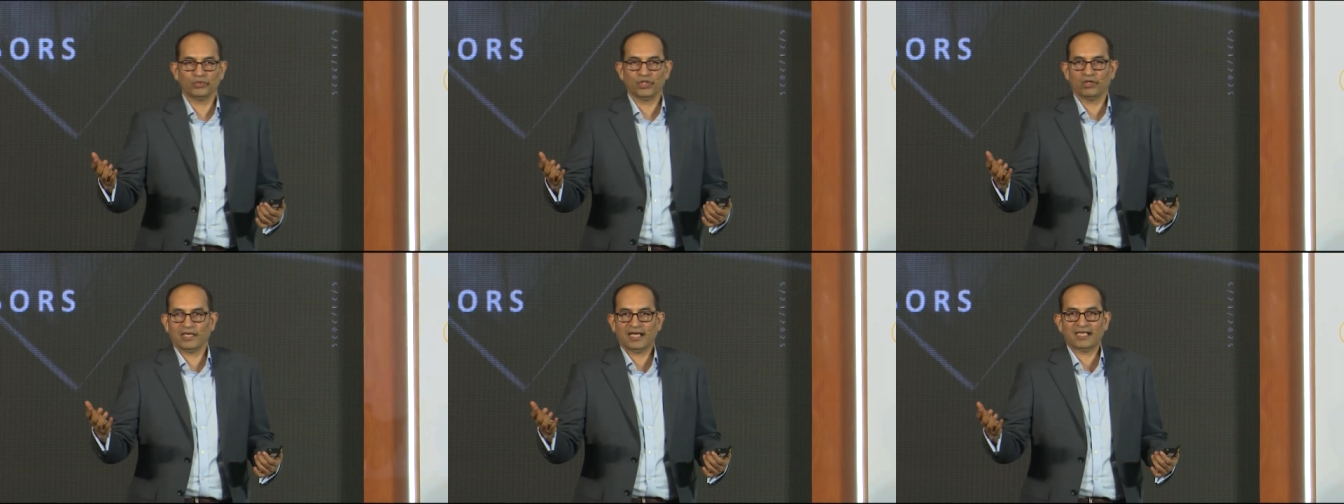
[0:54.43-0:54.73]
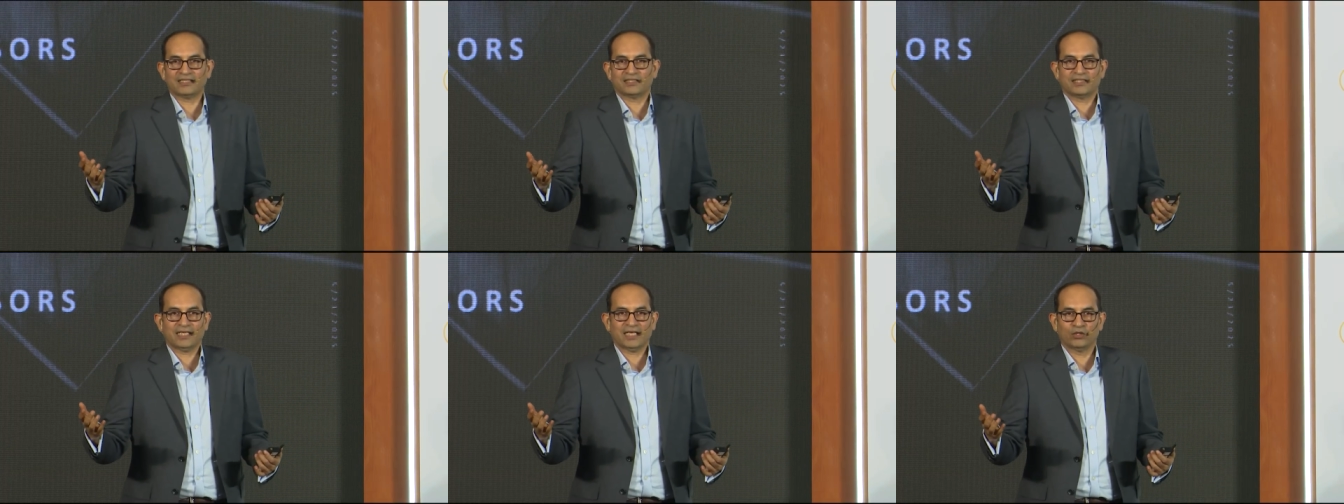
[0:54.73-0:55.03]

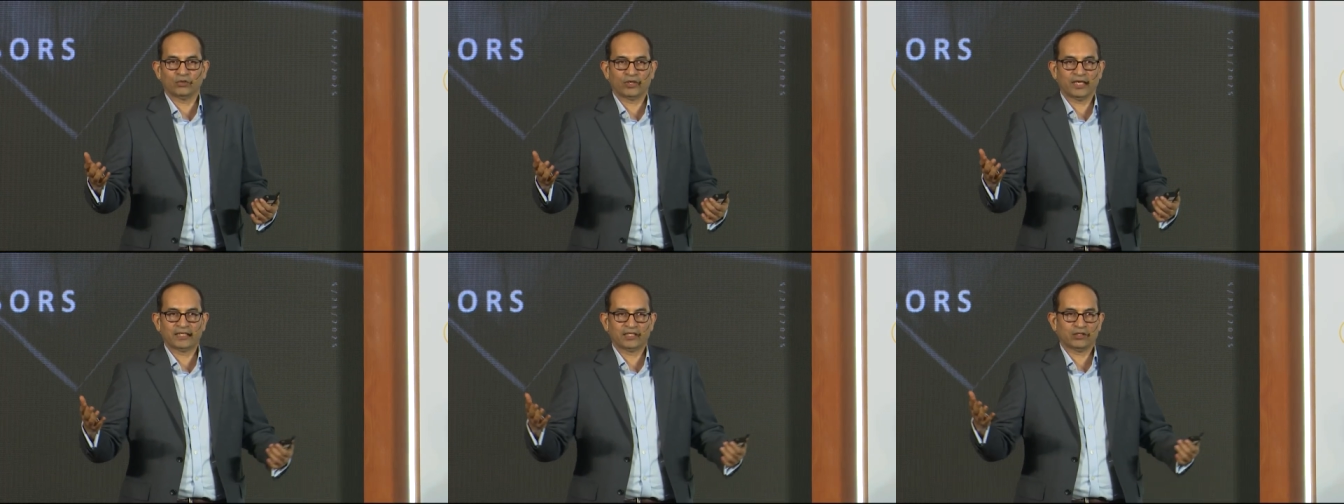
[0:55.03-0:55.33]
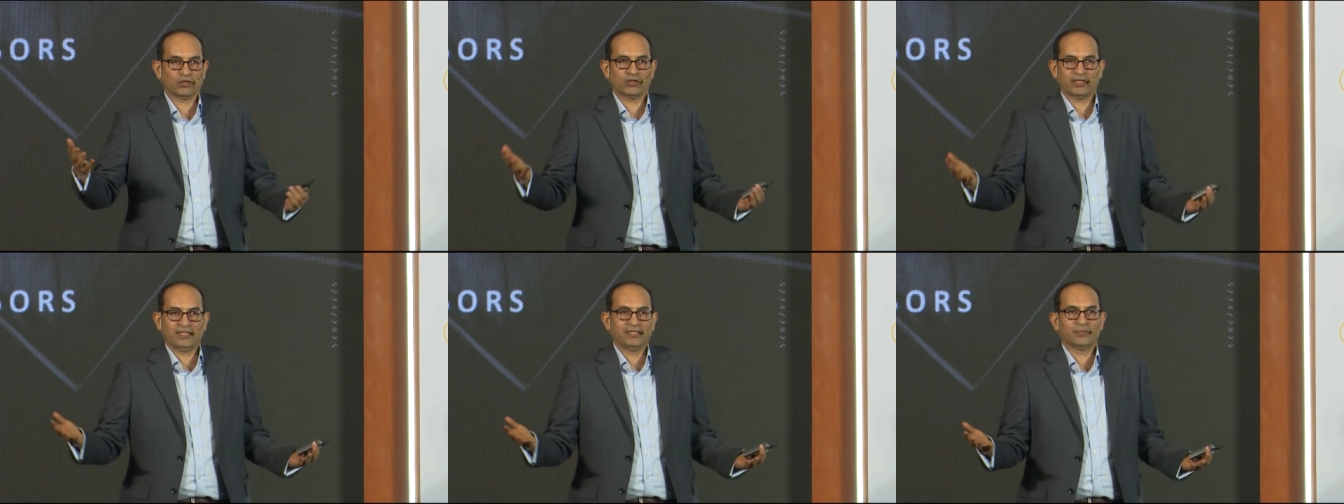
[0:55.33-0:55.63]
asset allocator,
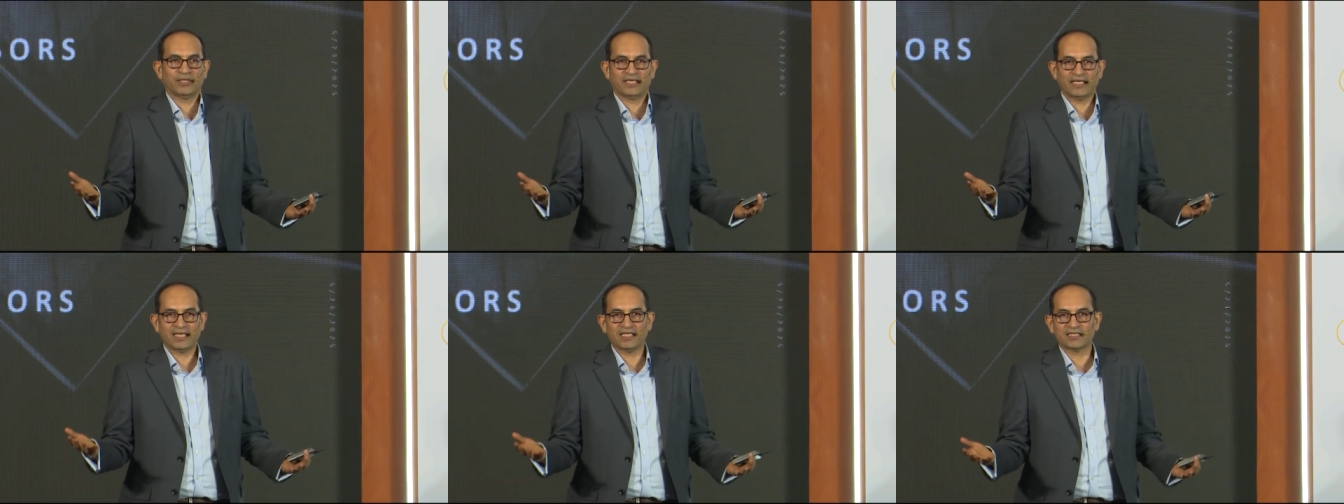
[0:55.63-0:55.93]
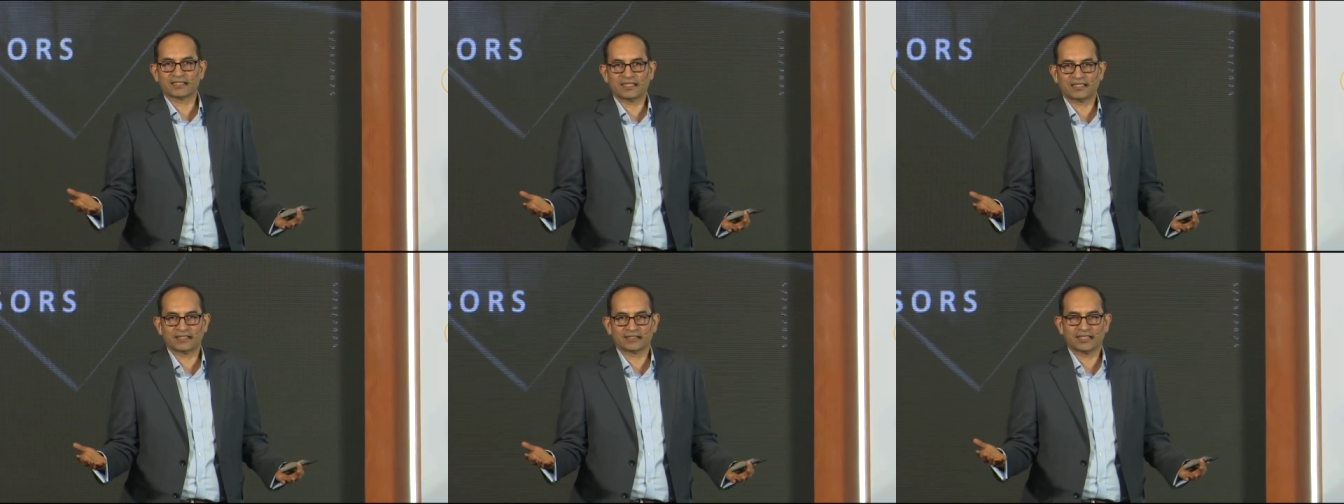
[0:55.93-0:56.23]
or anybody else
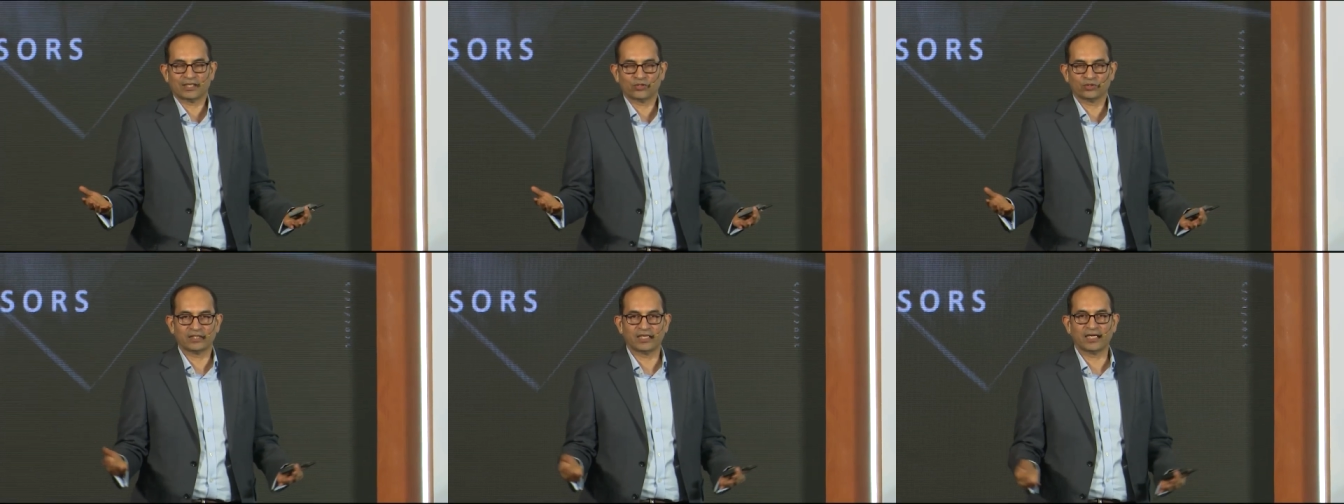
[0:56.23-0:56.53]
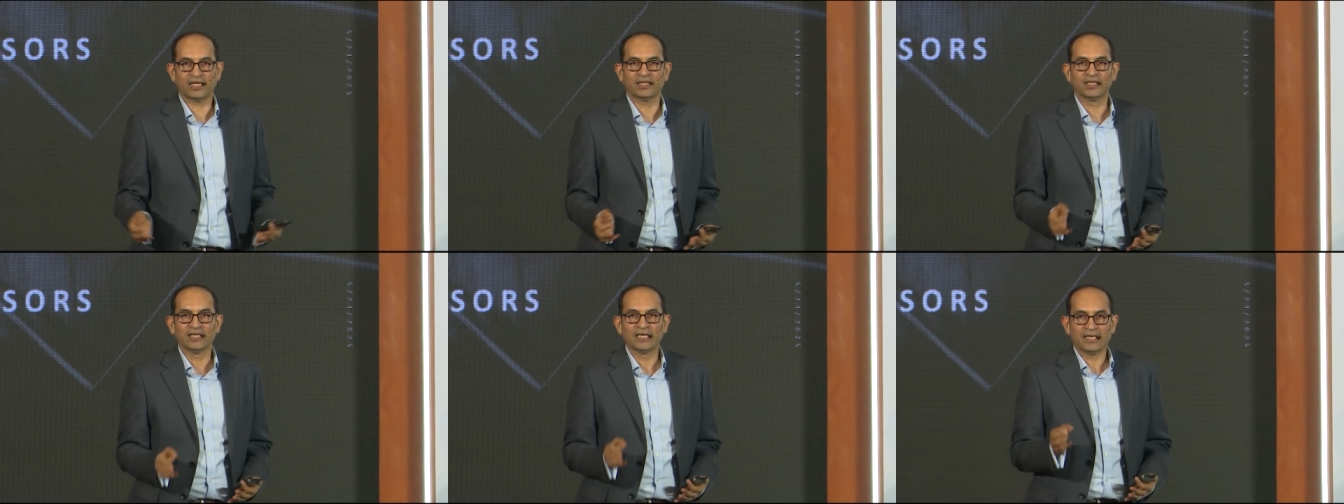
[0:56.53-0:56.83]
that is out there,